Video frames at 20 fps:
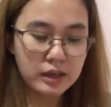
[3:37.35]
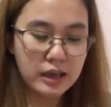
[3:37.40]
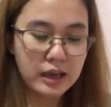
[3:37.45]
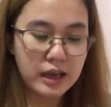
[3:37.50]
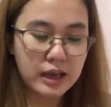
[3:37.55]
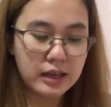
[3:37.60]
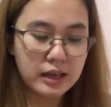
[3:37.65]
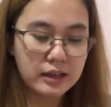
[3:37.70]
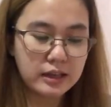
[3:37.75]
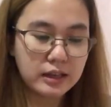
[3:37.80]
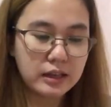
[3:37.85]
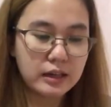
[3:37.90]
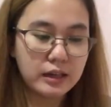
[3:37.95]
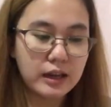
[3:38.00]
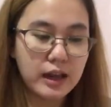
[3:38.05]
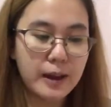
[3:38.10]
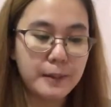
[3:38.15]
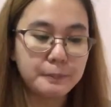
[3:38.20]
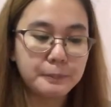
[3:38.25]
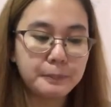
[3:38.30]
And,
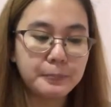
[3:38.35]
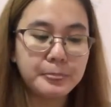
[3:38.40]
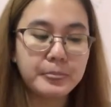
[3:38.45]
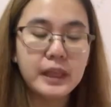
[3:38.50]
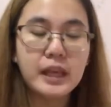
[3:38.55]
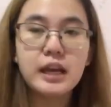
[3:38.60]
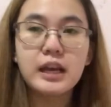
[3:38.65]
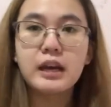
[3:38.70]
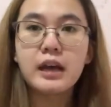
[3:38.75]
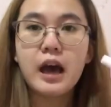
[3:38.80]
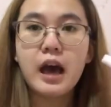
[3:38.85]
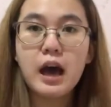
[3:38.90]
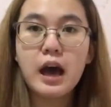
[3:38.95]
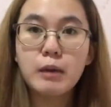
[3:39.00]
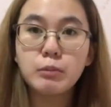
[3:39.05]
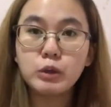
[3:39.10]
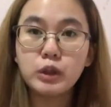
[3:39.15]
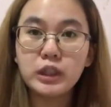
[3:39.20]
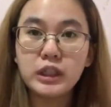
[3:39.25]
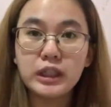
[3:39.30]
yeah.
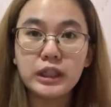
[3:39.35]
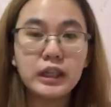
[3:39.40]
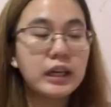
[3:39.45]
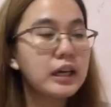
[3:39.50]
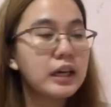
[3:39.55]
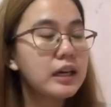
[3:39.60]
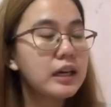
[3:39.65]
Abony.